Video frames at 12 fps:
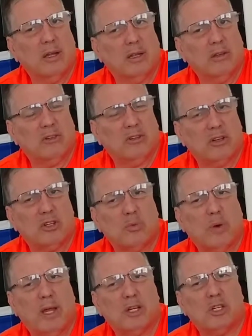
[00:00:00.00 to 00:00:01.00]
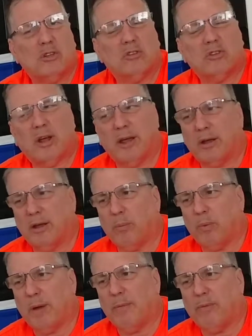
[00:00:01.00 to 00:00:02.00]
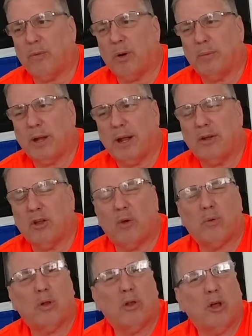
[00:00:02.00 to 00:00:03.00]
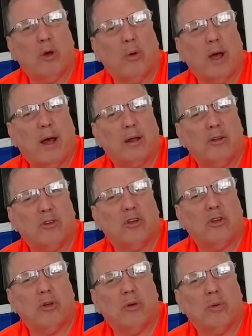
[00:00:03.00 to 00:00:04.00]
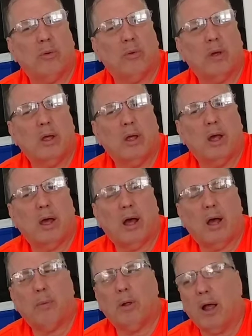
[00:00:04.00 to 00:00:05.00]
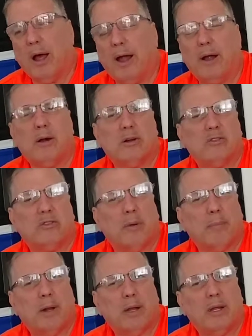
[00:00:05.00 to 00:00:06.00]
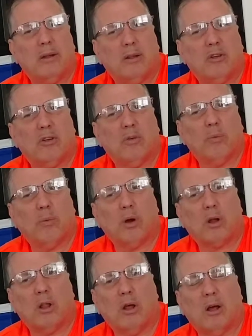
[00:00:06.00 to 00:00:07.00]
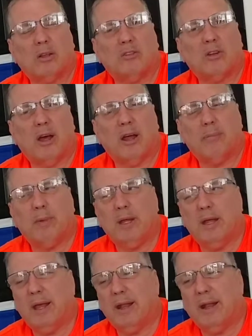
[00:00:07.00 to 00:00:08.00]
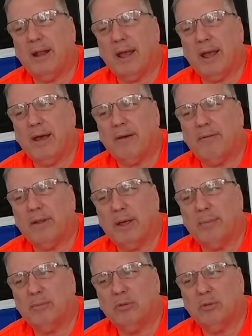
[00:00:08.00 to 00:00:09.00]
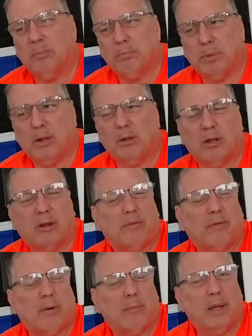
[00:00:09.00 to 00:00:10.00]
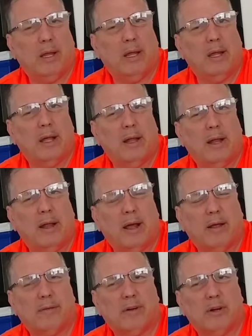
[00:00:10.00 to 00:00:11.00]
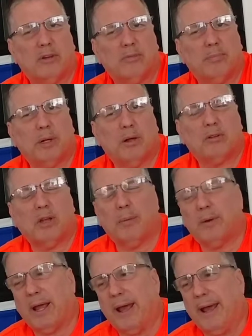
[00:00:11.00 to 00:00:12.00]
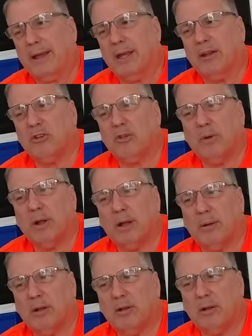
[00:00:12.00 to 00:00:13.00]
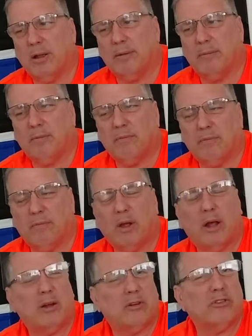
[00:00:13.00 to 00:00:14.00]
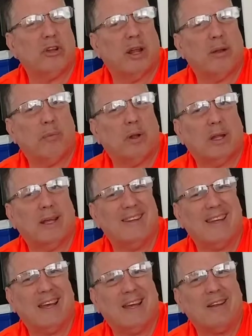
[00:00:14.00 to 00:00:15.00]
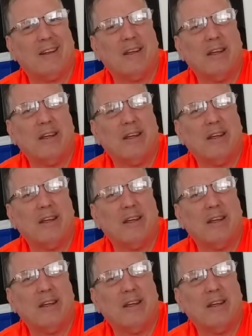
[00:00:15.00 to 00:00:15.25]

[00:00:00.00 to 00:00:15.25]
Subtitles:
situations like a web form that I don't know how to do, I will hire somebody to work alongside me and then have them build it for me. And then after it's built, I would hack into it and then understand what they did.